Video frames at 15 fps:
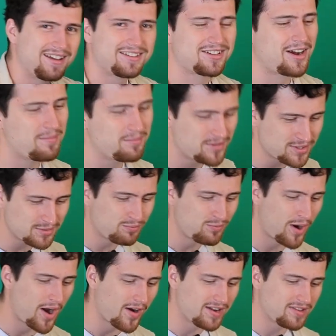Sorry, I'm just
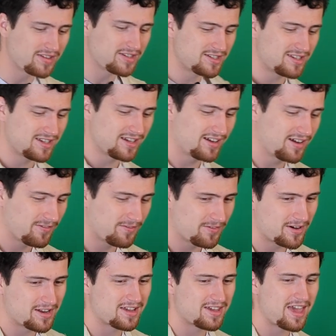wearing this
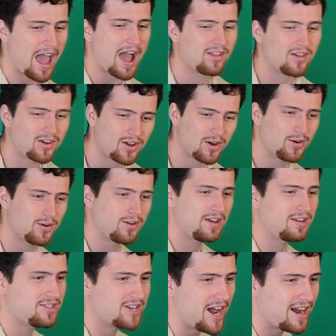freaking calico
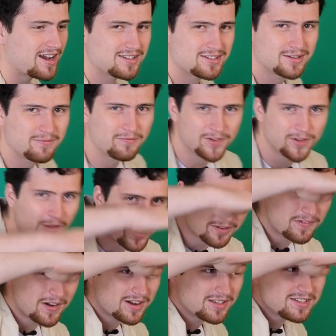jacket, so I feel like
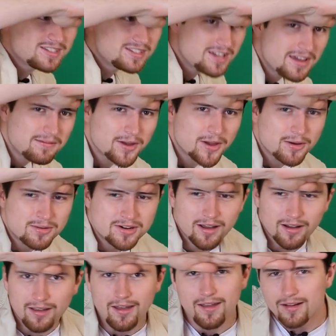fucking Steve Irwin,
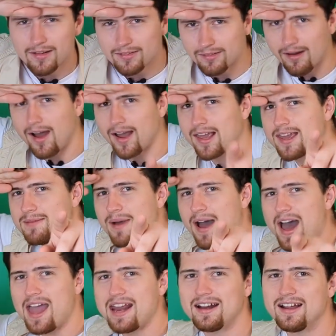like, "Crikey,
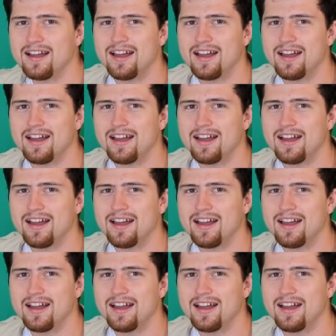mate,